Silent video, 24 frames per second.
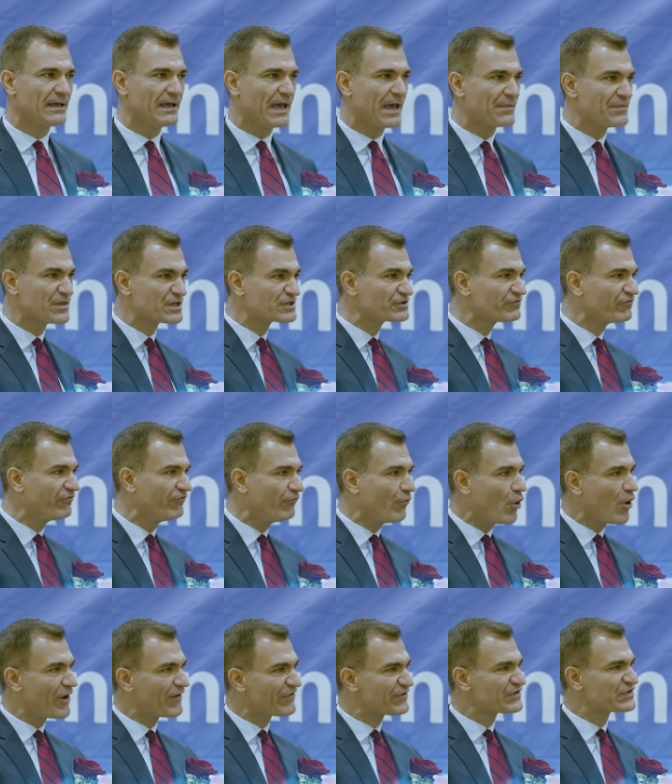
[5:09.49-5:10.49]
And this
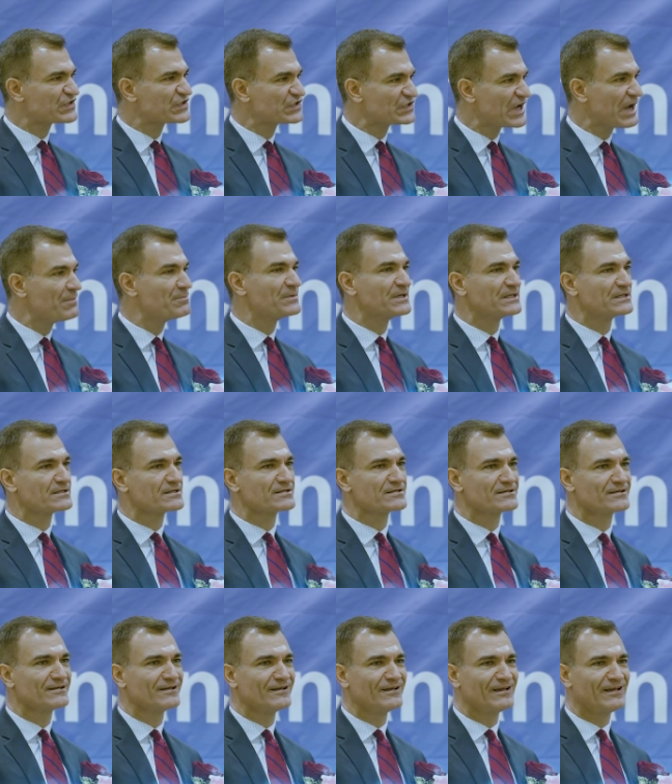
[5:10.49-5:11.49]
fourth
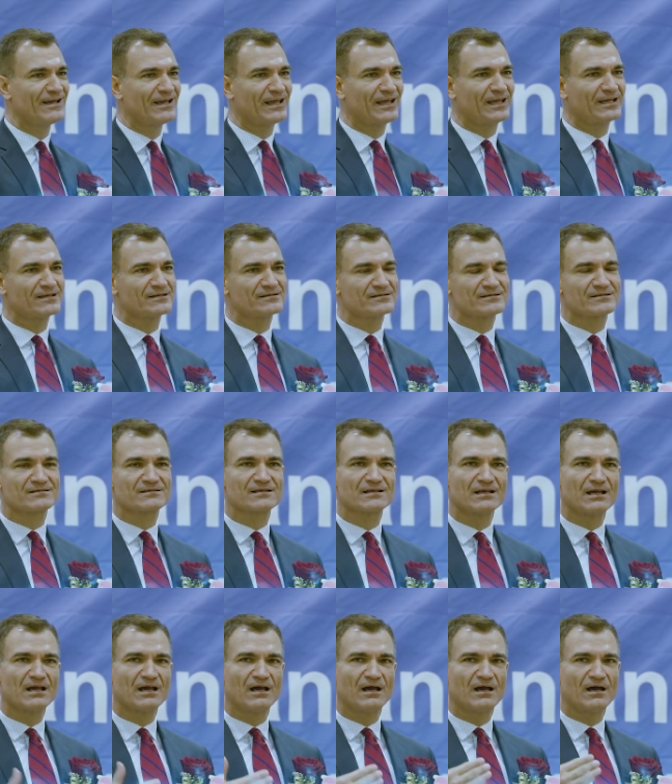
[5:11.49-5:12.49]
summit
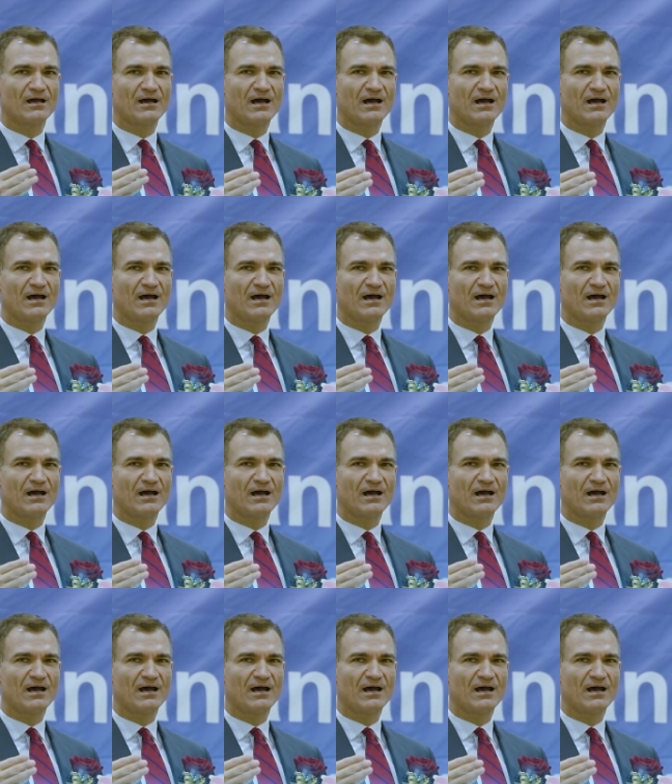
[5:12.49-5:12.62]
is,